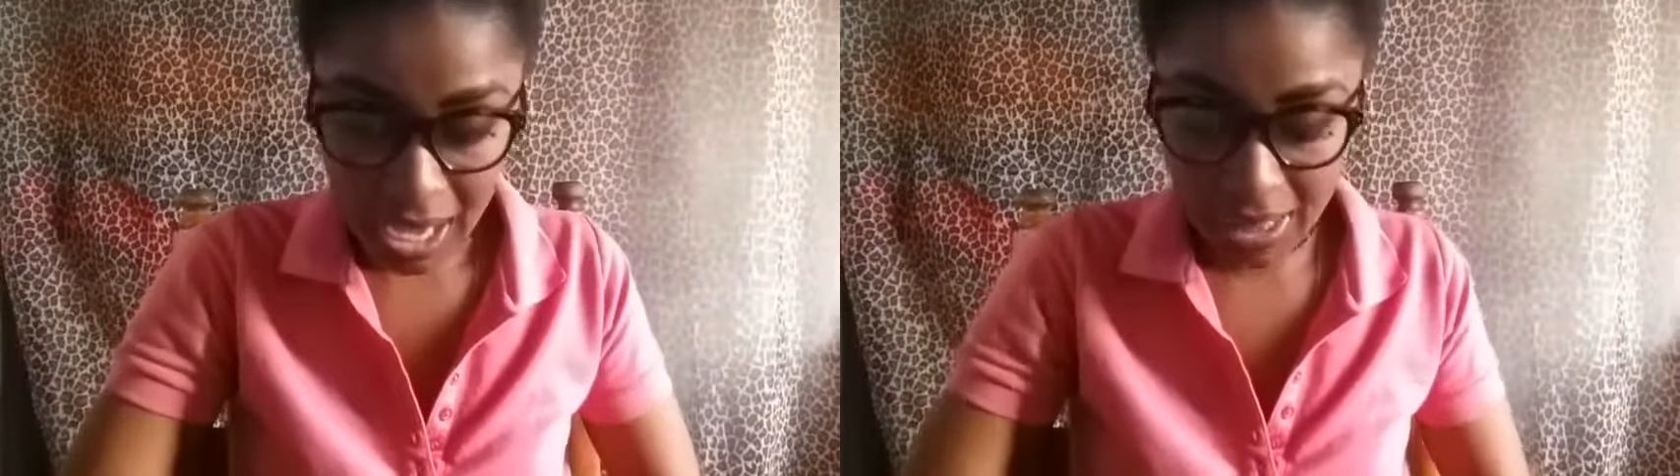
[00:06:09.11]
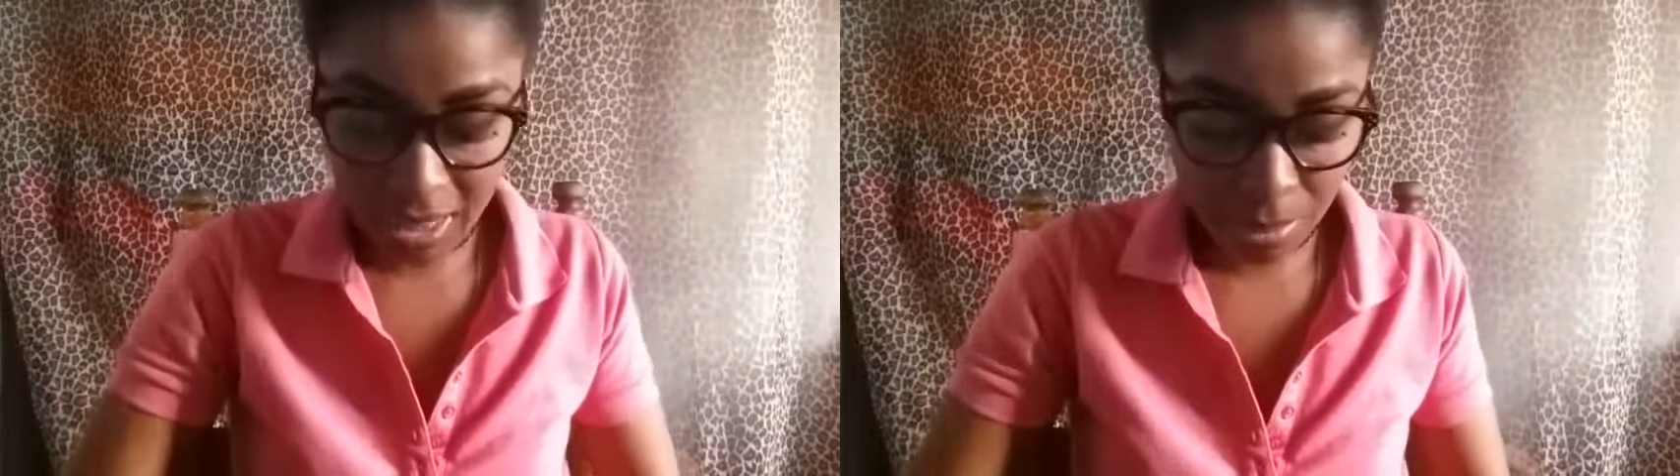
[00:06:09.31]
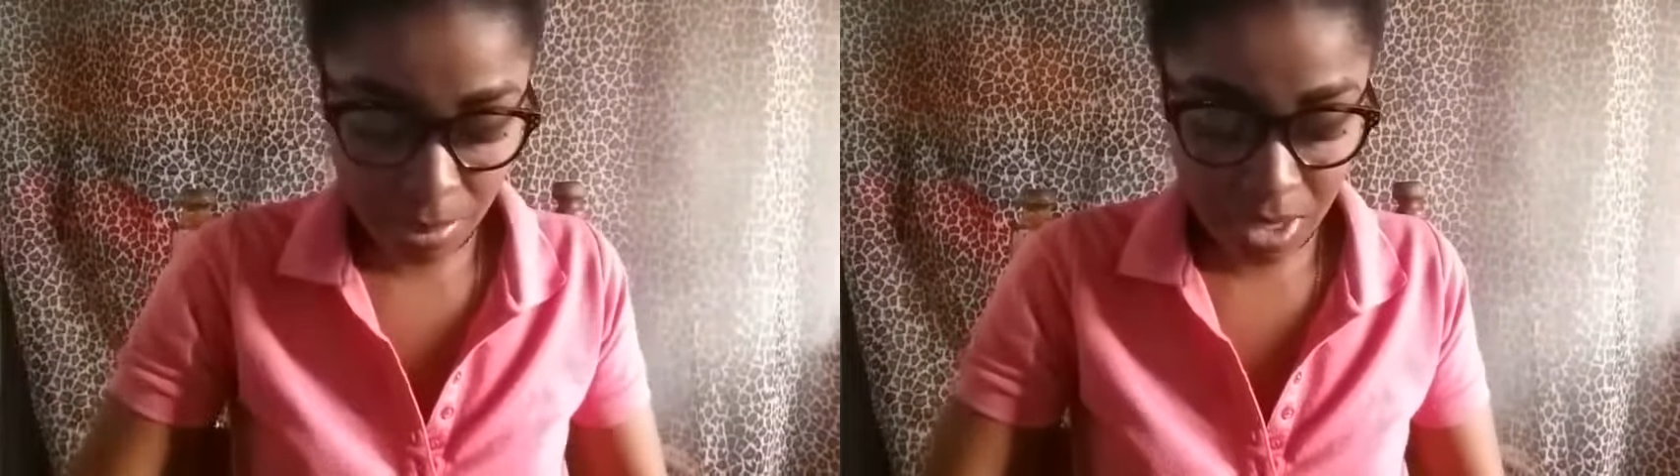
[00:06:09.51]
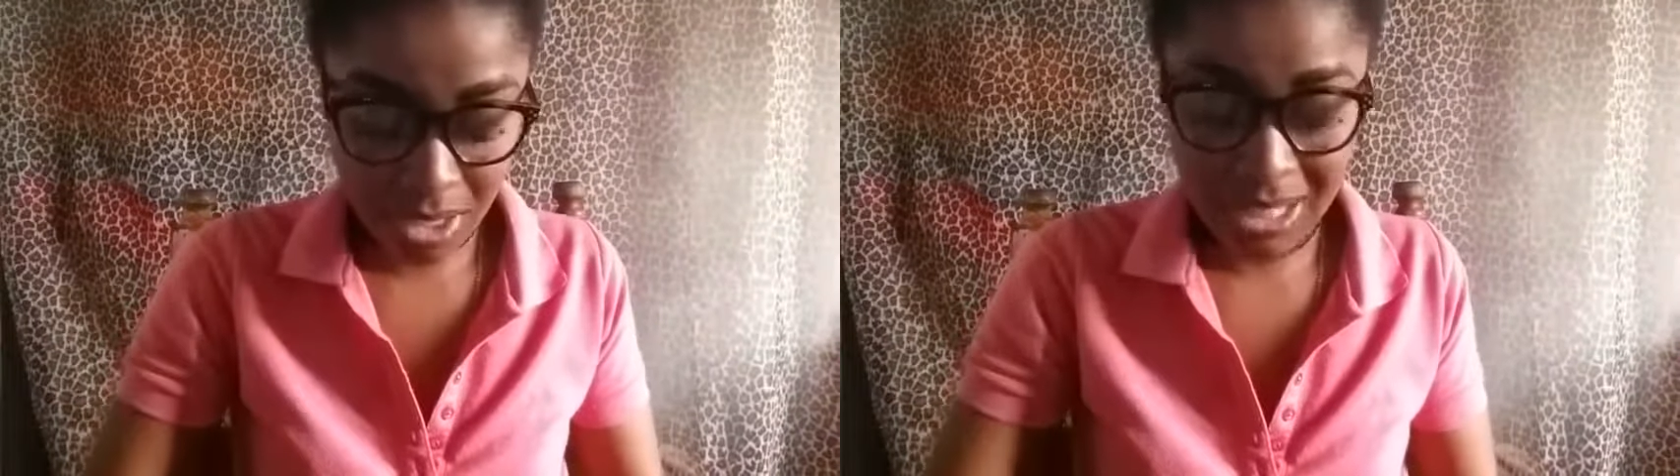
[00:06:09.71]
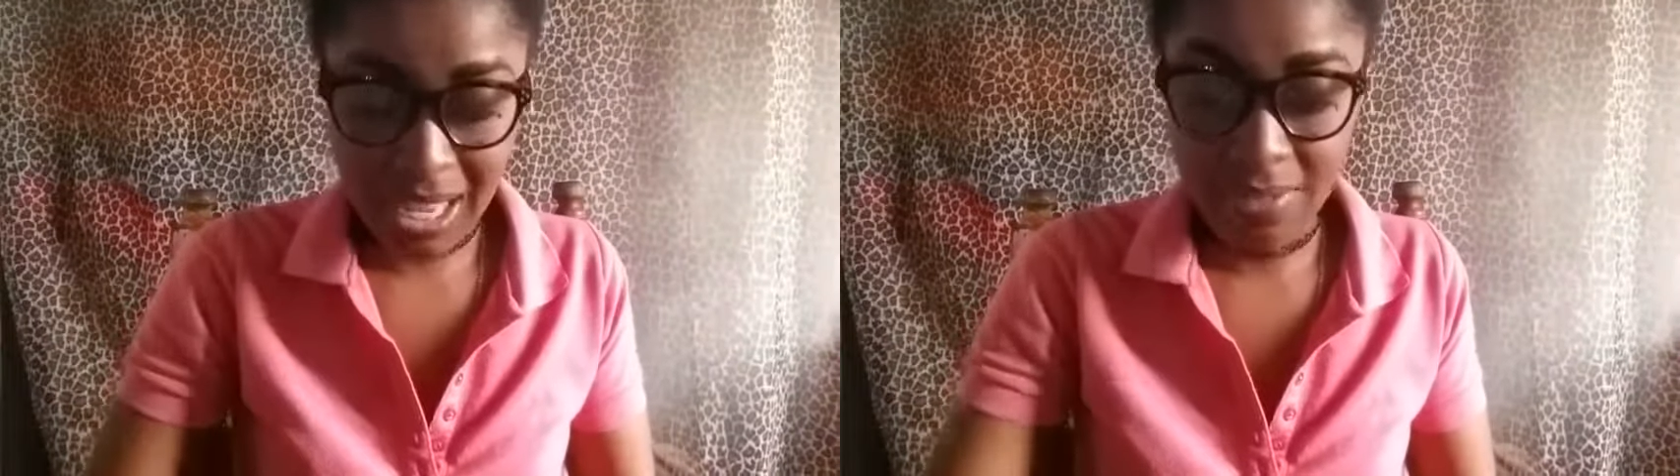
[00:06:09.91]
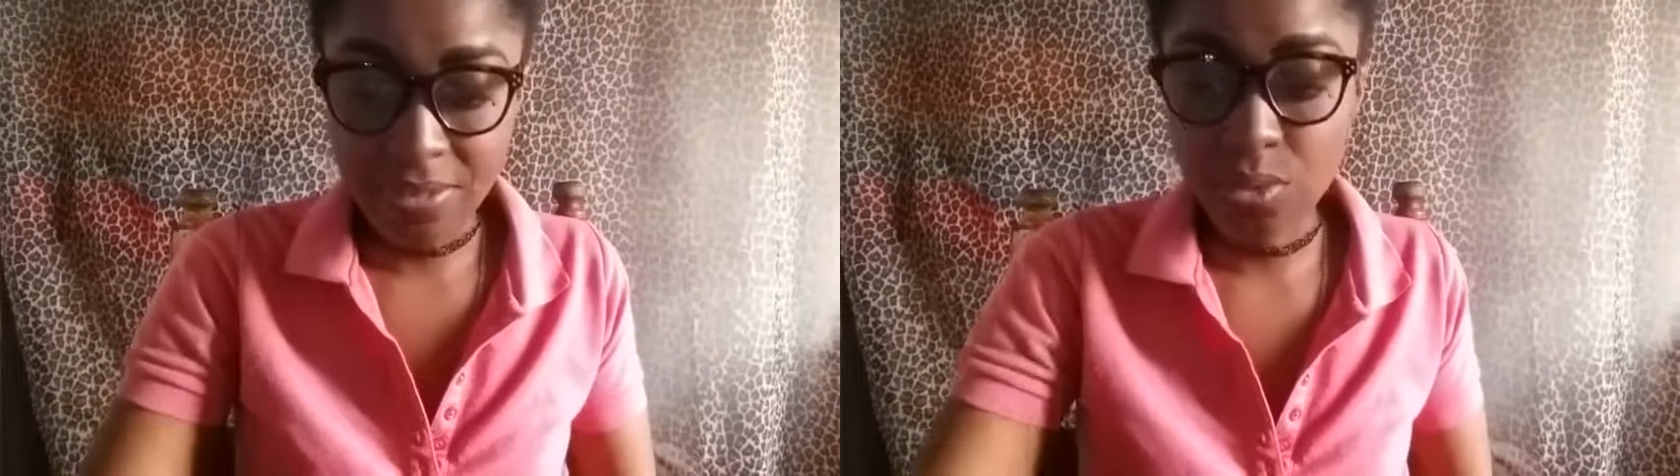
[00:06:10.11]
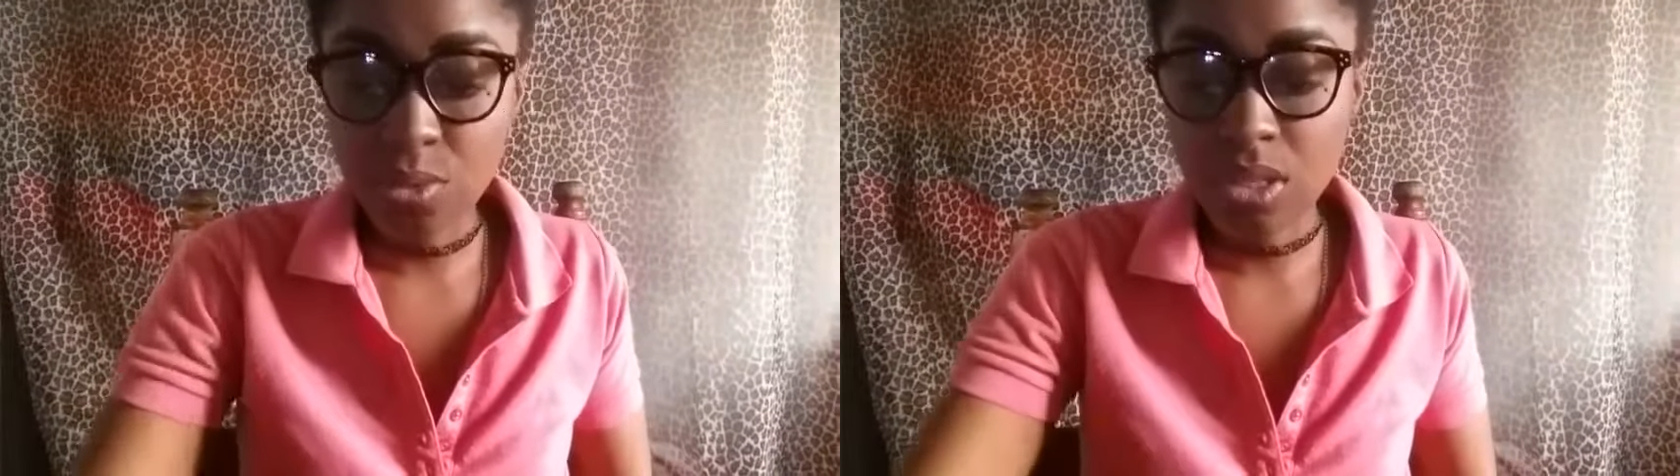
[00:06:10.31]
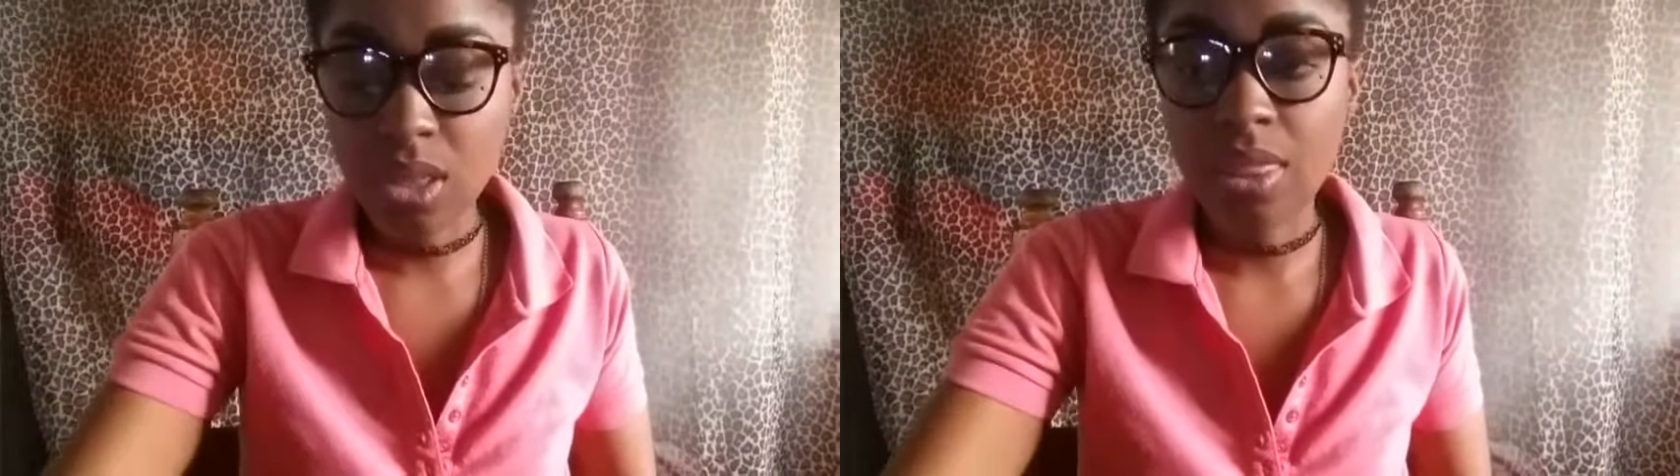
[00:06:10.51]
and the products I've
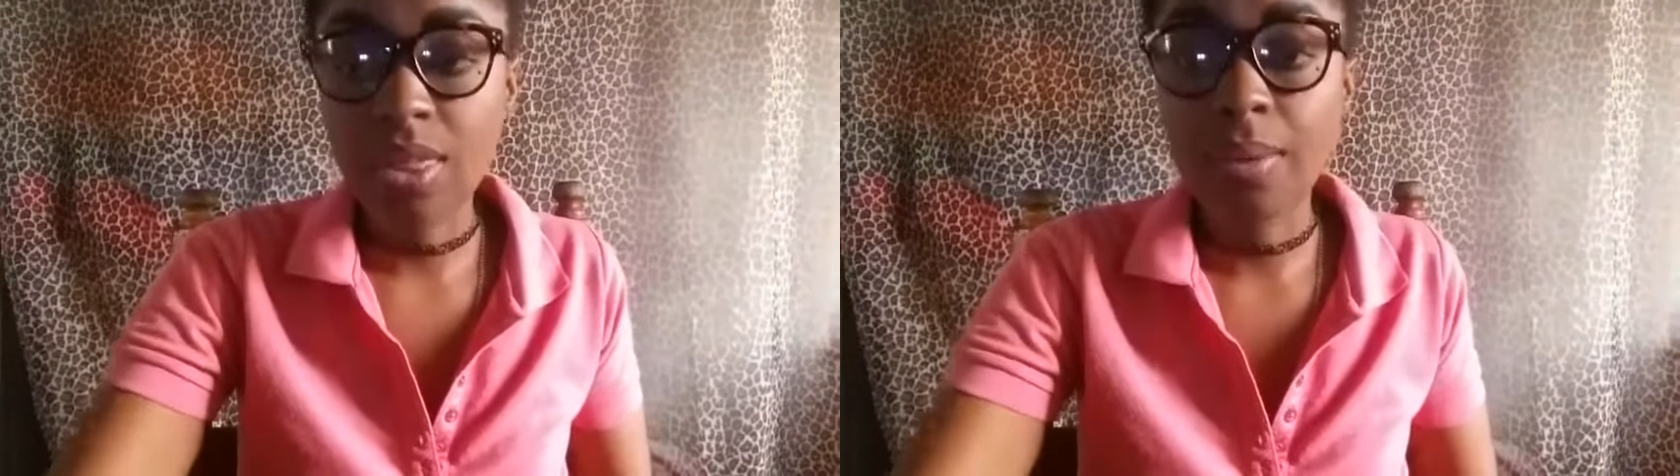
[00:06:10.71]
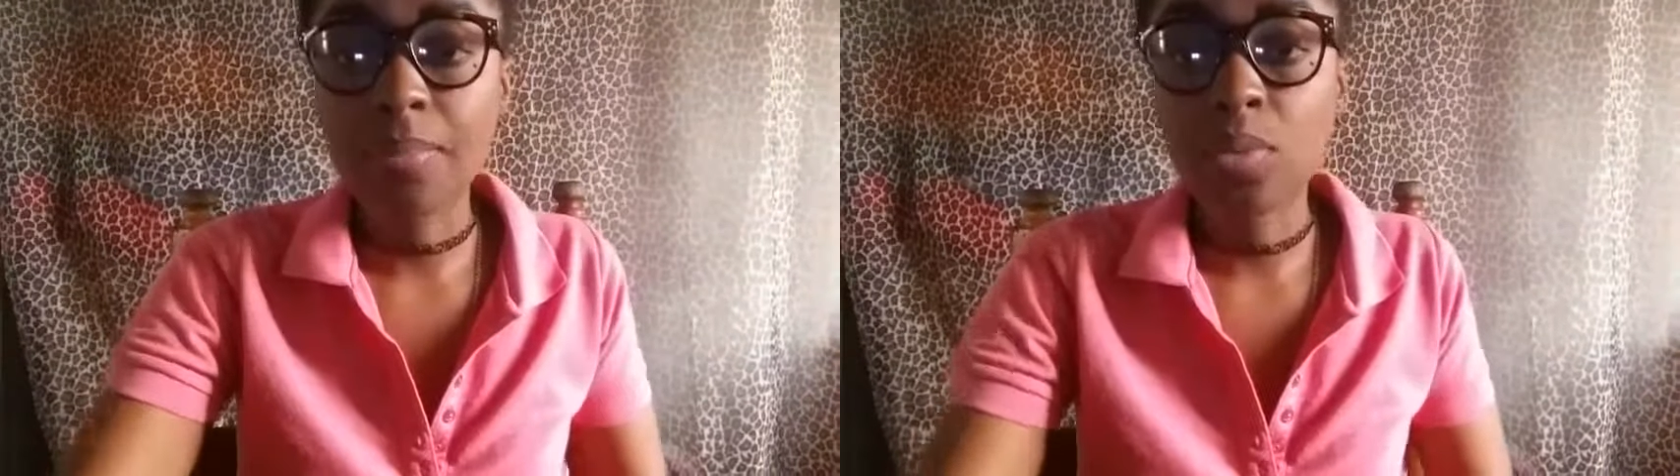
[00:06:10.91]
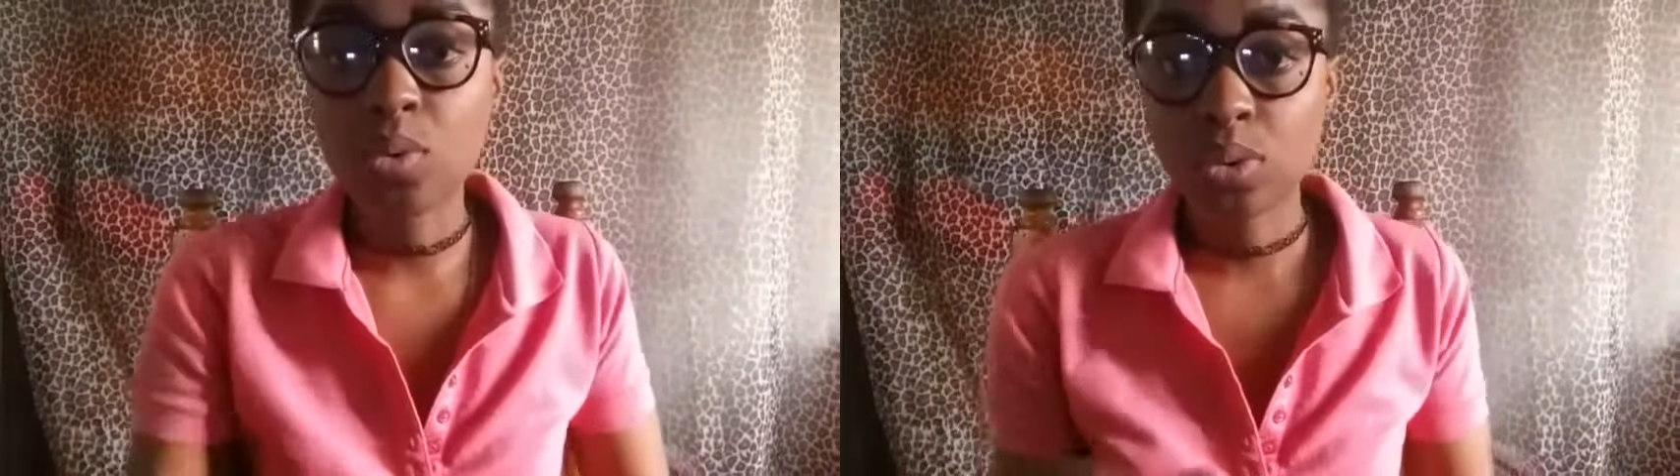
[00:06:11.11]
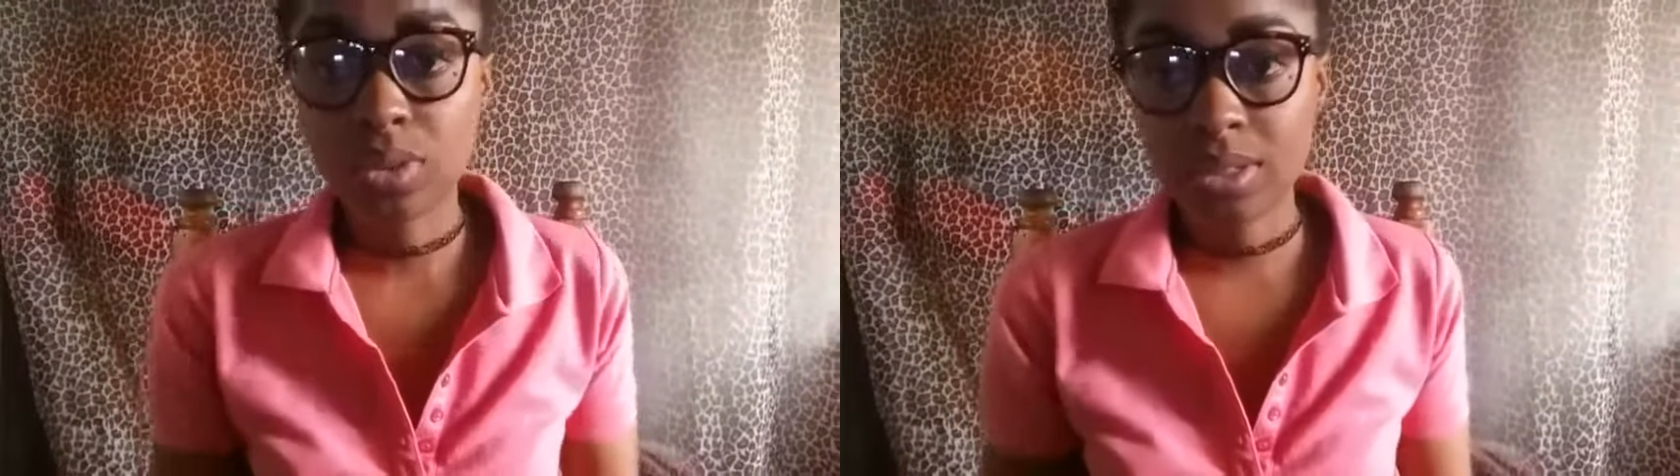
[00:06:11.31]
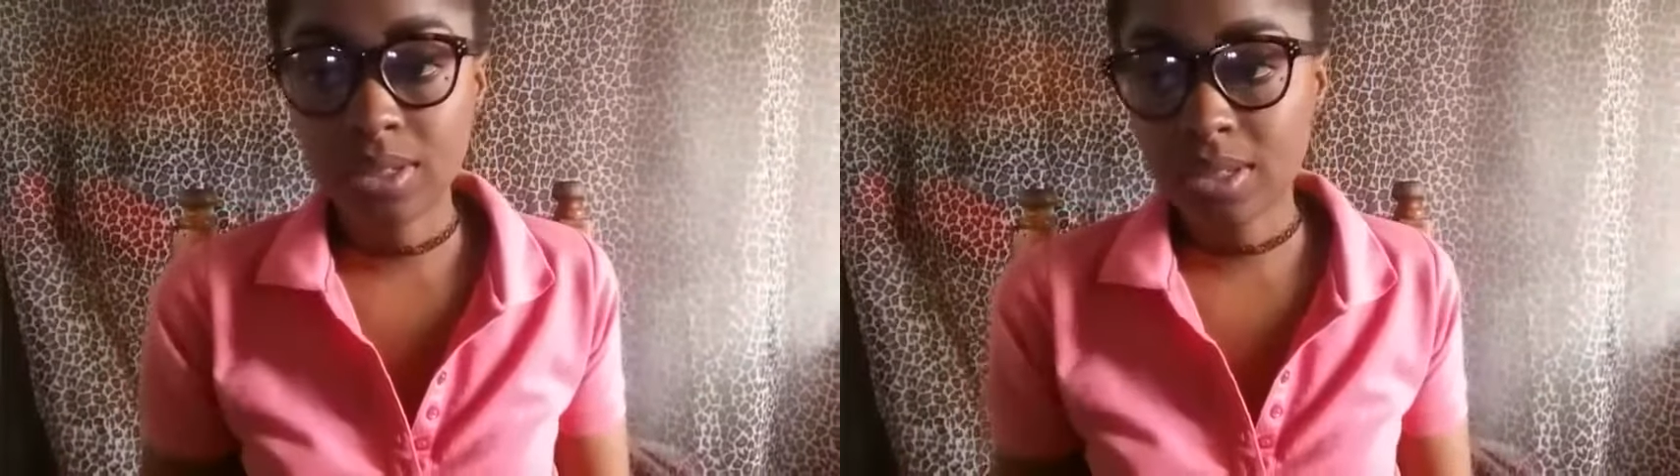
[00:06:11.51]
used the most